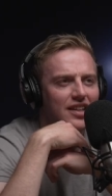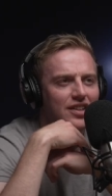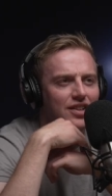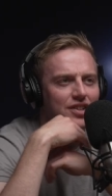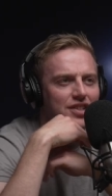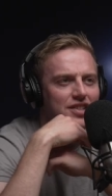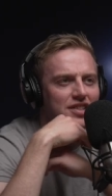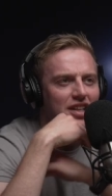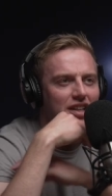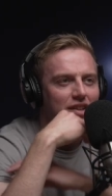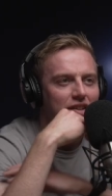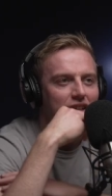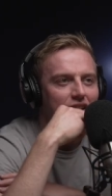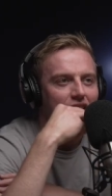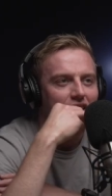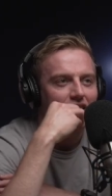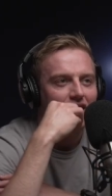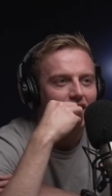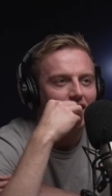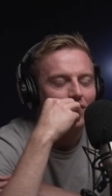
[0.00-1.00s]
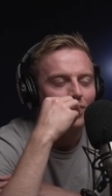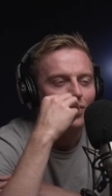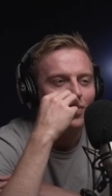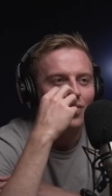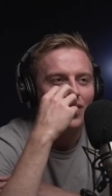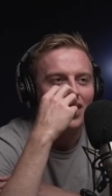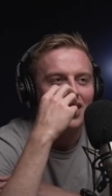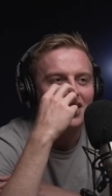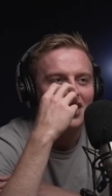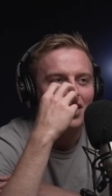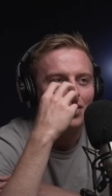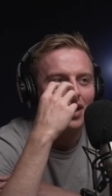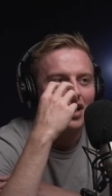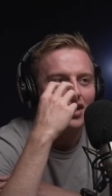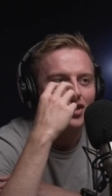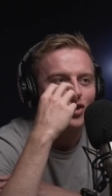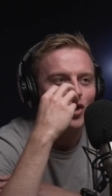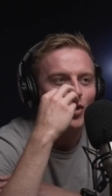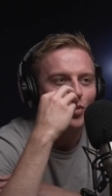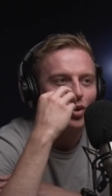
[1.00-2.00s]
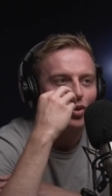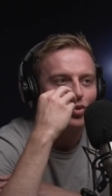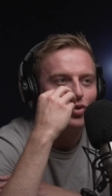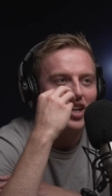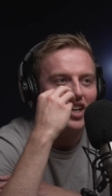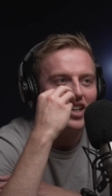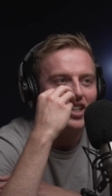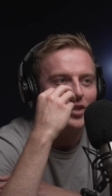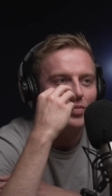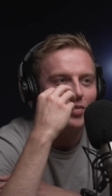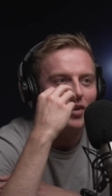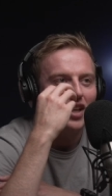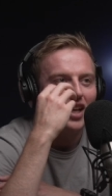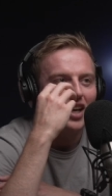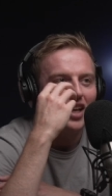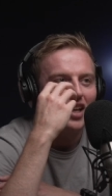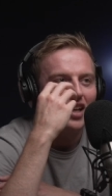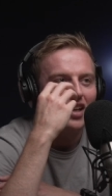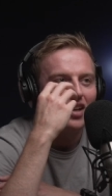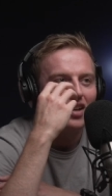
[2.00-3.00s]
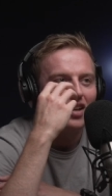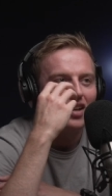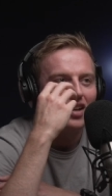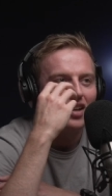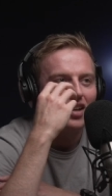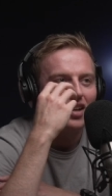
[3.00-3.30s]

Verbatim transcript: You know, cause you said it, you said it like super rich, but like oh, it was